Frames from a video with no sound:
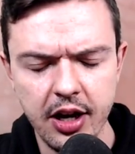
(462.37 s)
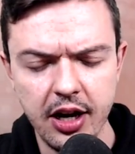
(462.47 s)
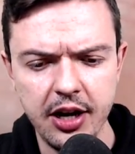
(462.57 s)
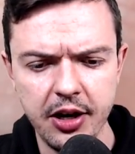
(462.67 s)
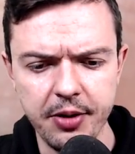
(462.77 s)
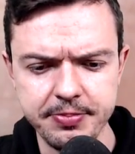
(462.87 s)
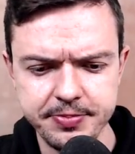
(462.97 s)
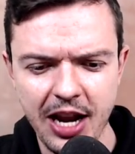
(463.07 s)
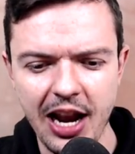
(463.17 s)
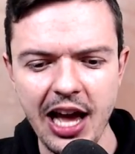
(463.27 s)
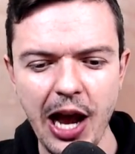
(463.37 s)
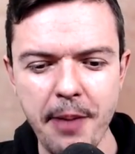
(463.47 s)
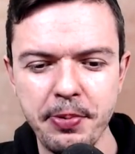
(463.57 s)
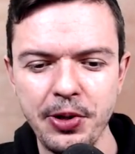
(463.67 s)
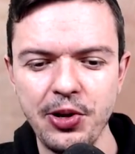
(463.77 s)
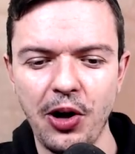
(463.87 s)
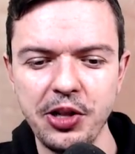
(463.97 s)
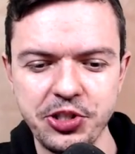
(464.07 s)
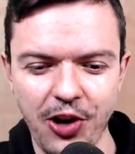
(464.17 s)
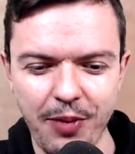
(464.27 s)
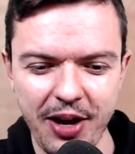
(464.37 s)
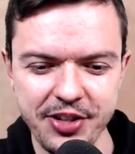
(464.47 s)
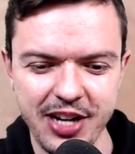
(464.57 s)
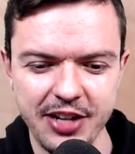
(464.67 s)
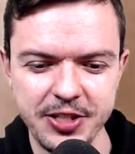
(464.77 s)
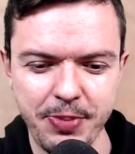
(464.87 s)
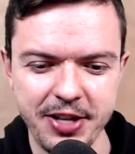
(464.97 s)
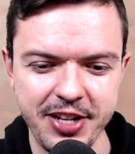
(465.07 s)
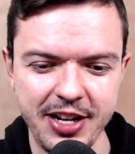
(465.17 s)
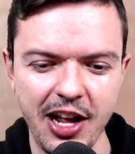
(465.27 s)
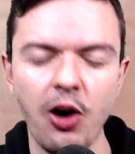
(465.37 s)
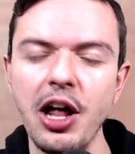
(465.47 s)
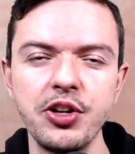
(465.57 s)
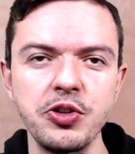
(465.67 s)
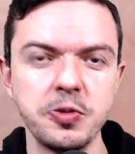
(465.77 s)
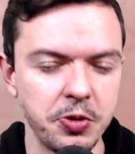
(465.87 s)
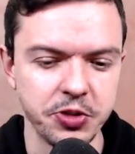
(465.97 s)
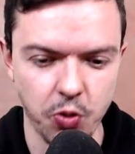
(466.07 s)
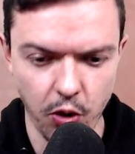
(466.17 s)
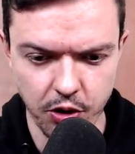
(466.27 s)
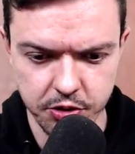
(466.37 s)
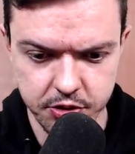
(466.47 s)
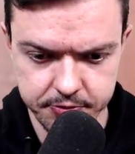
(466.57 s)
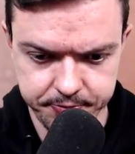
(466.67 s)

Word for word: Um, I like how I'm pulling all the Charmanders now, despite saying that all I do is pull Squirtles.